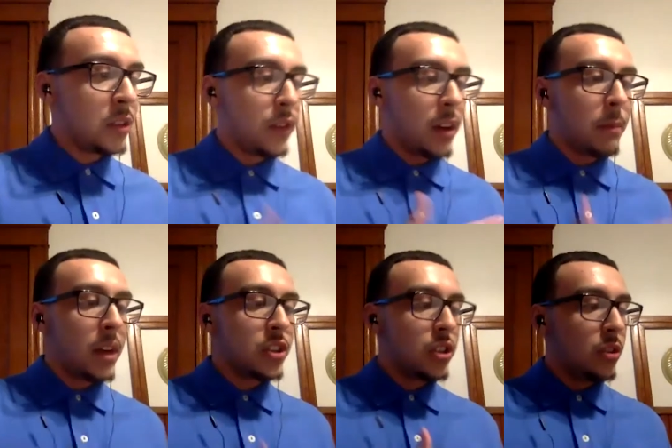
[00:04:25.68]
have uh,
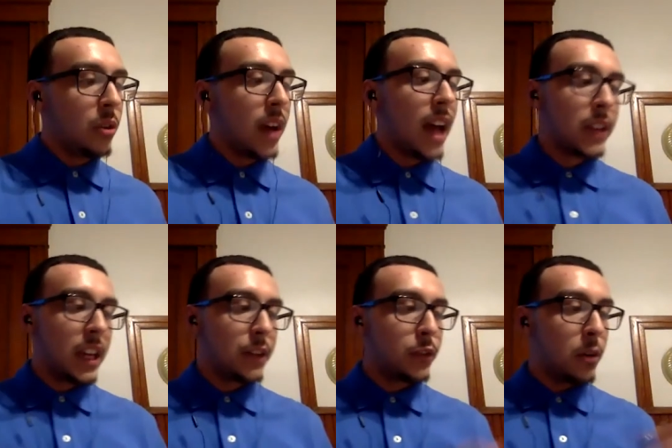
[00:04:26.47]
mentioned you'll
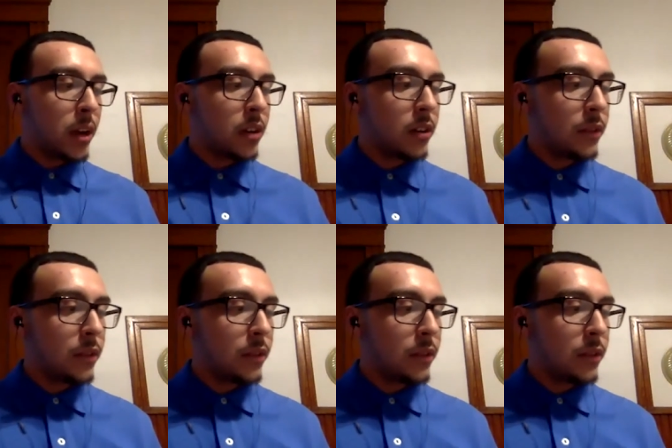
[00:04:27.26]
advocate for a better